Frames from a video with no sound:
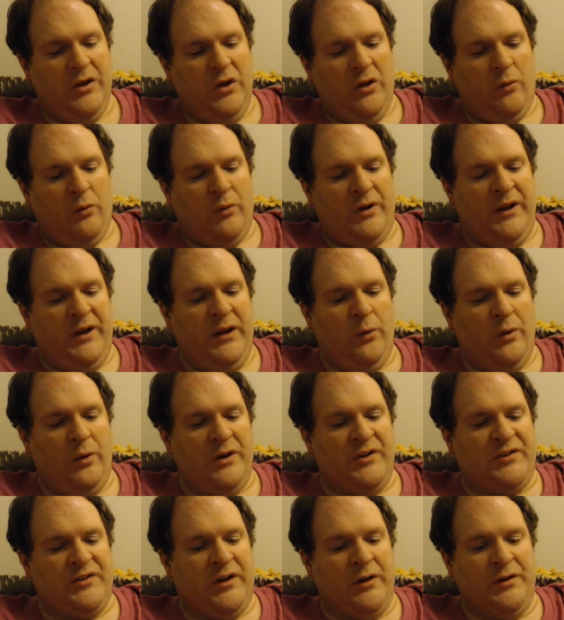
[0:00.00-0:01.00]
When anyone
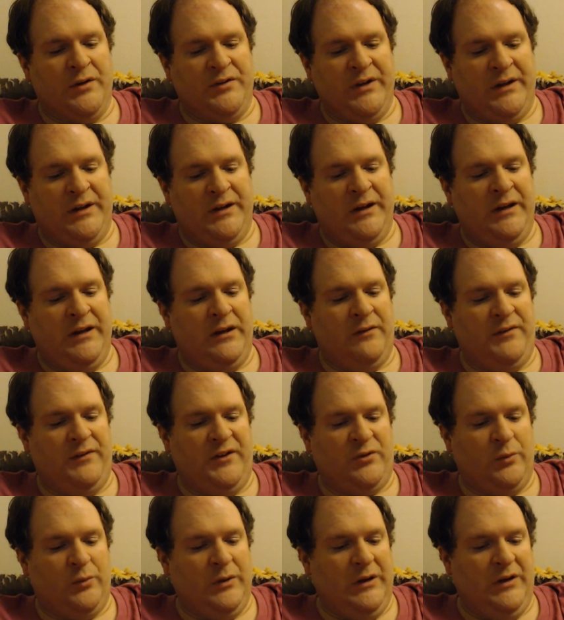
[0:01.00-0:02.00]
is guilty in any of
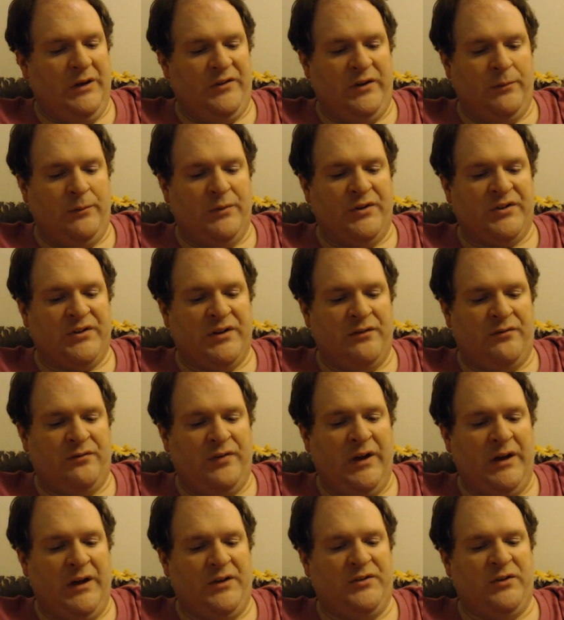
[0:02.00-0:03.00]
these ways, he must
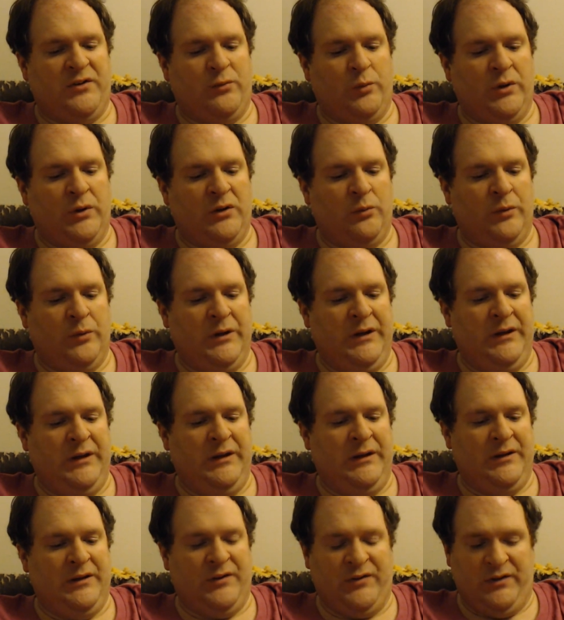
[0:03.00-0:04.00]
confess in what way he
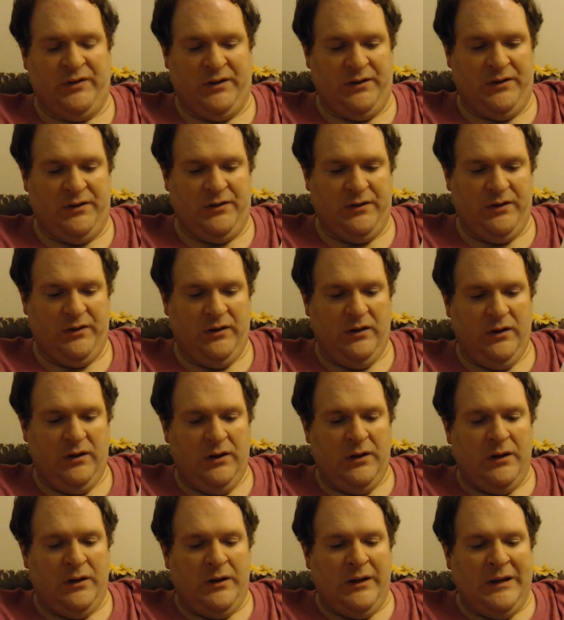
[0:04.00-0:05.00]
has sinned.
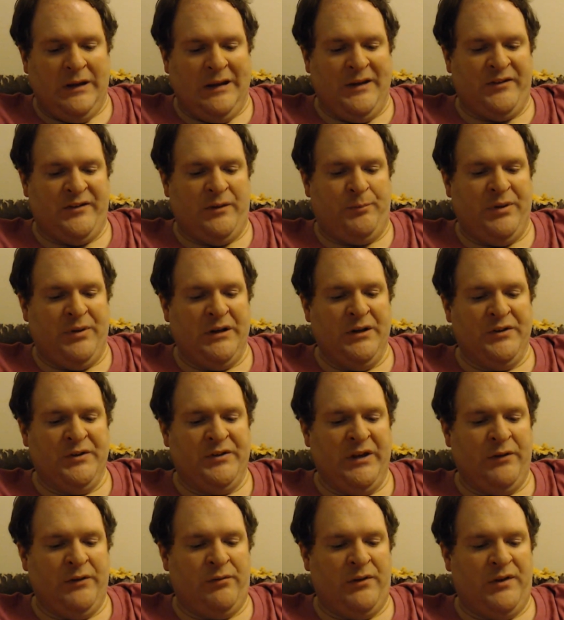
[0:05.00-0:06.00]
And as a
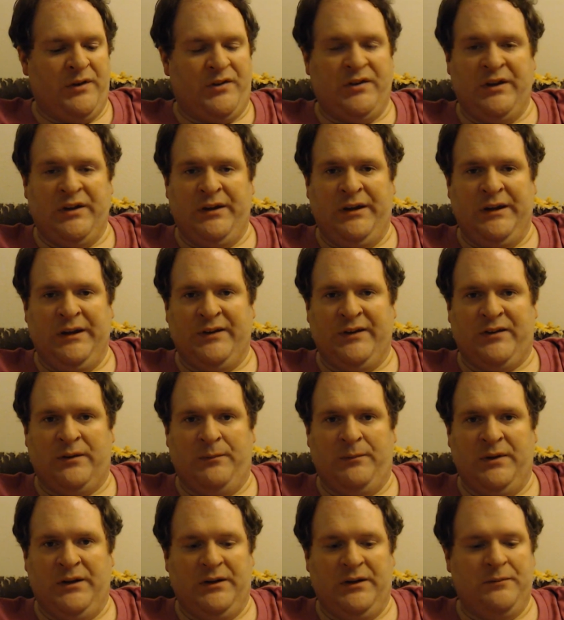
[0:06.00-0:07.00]
penalty for the sin he has
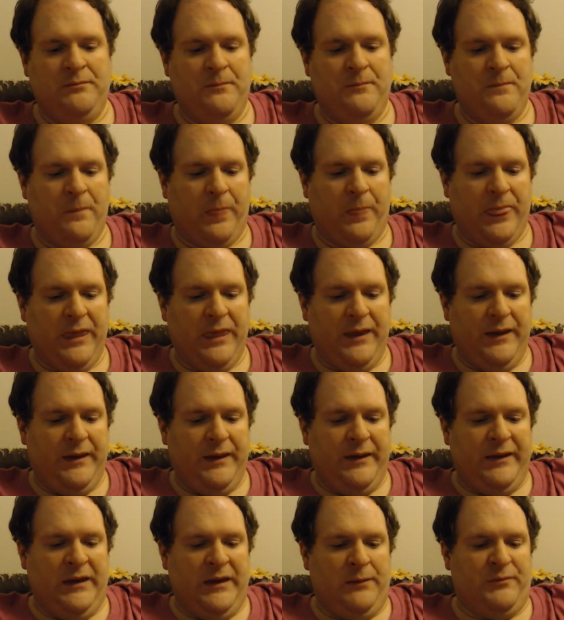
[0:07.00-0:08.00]
committed,
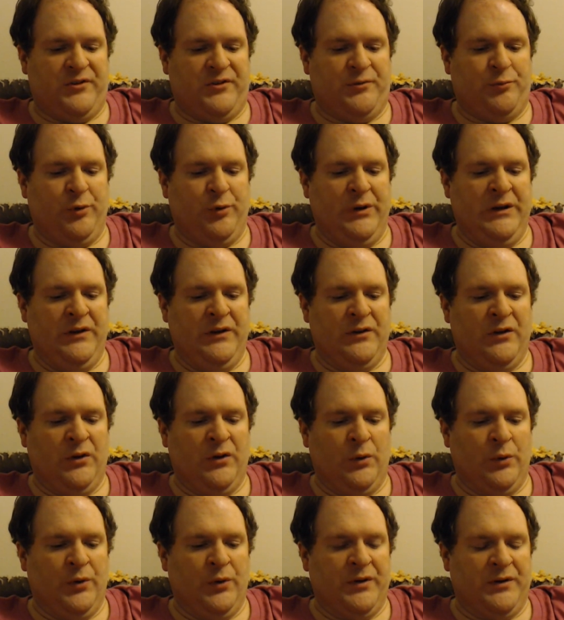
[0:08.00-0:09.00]
he must bring to the
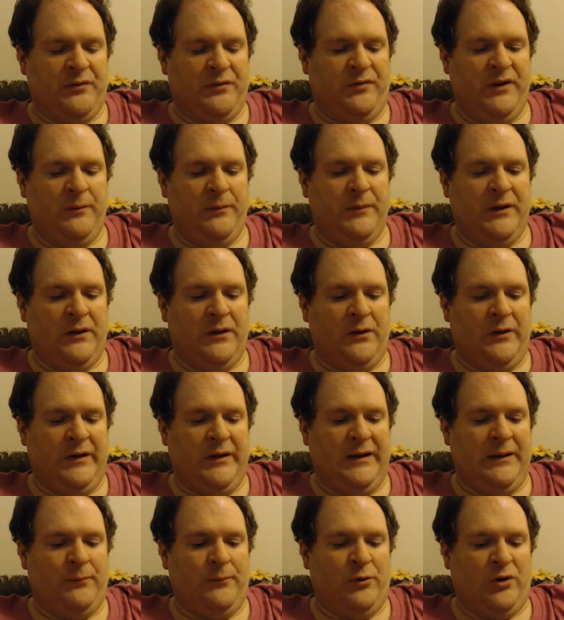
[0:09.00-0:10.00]
Lord a female
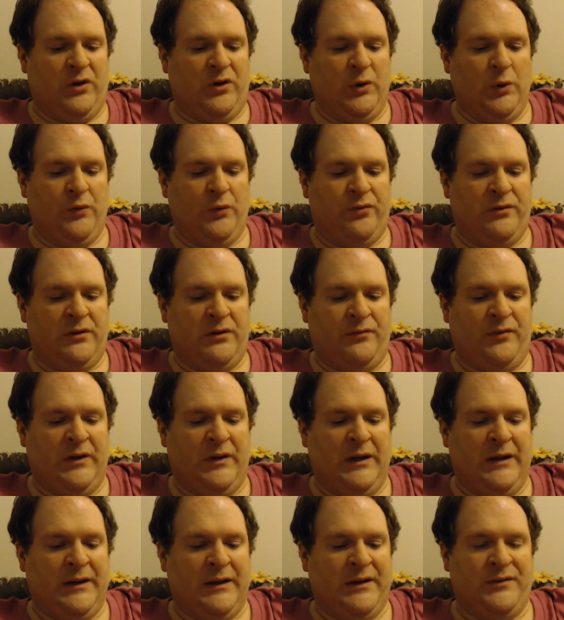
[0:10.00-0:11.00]
lamb or goat from the
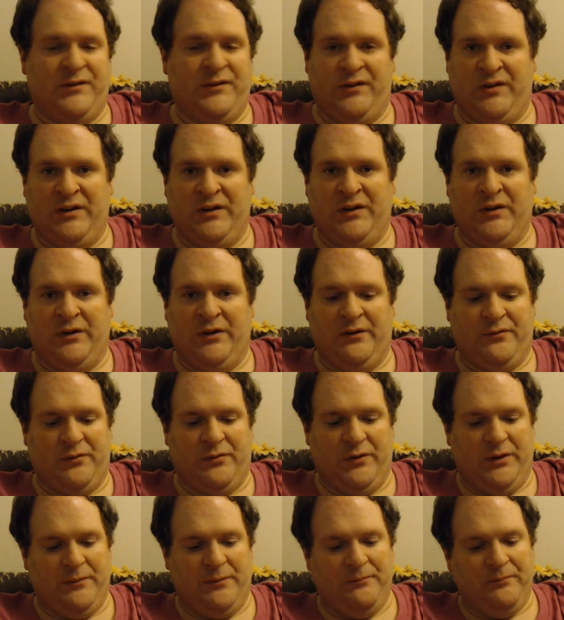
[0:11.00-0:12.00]
flock as a sin
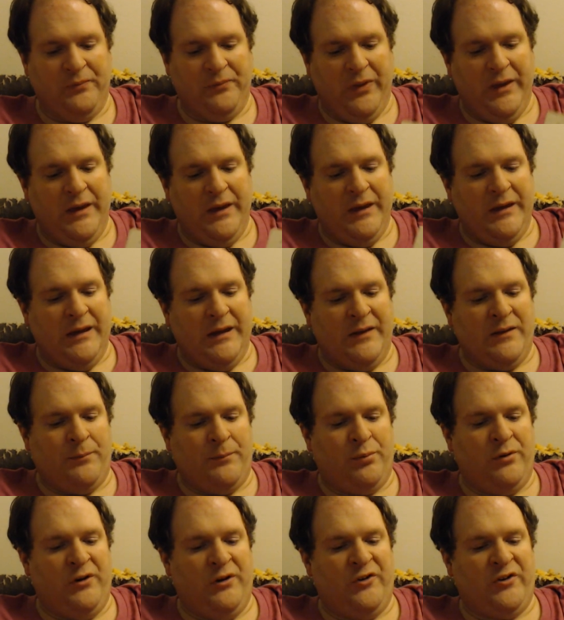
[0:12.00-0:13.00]
offering, and the
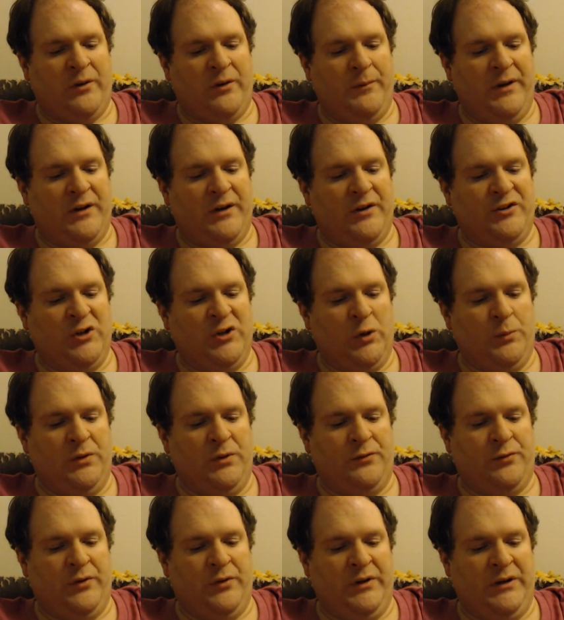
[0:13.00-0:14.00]
priest shall make
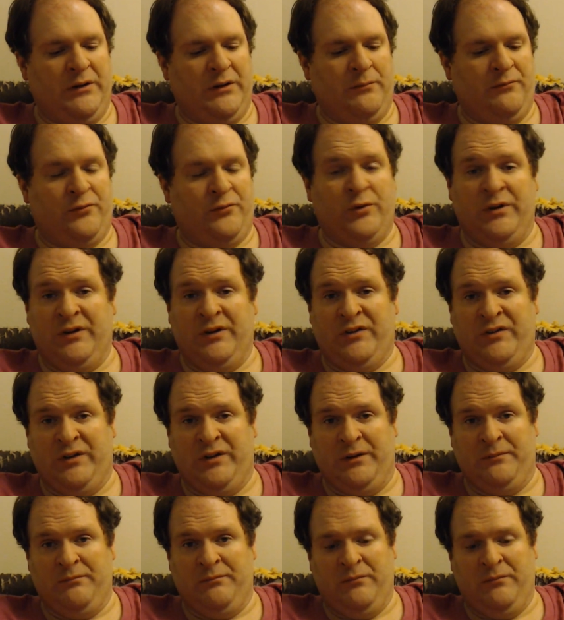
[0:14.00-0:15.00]
atonement for him for his sin.